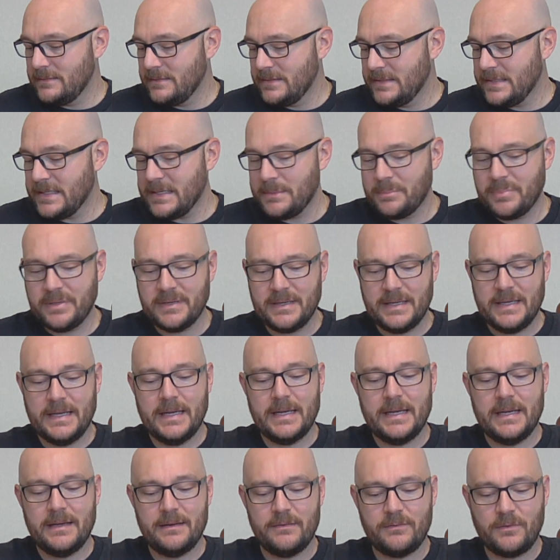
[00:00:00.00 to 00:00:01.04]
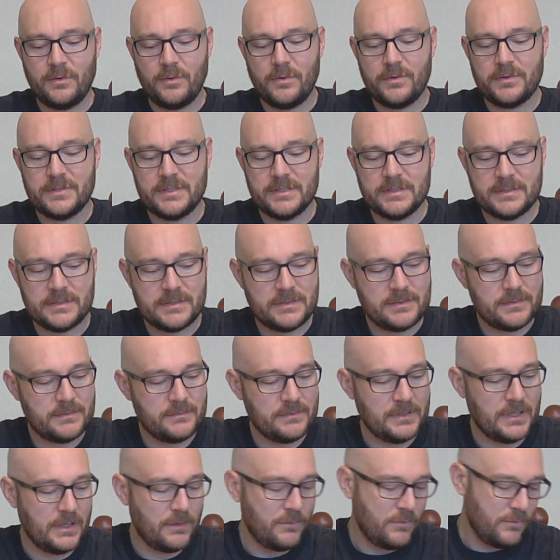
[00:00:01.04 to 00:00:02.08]
deep, and of course it's,
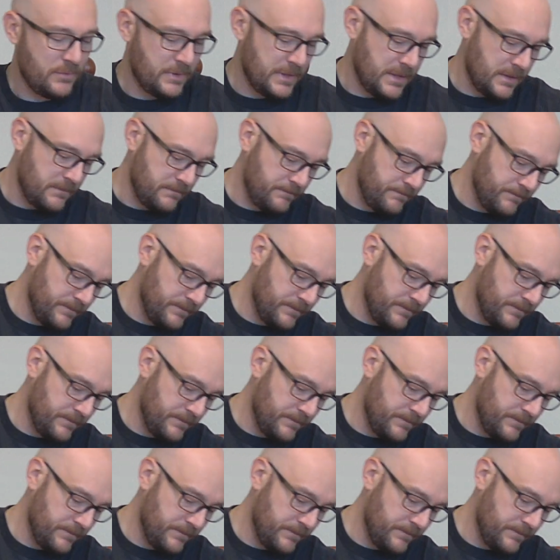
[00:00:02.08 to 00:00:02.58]
you know, only a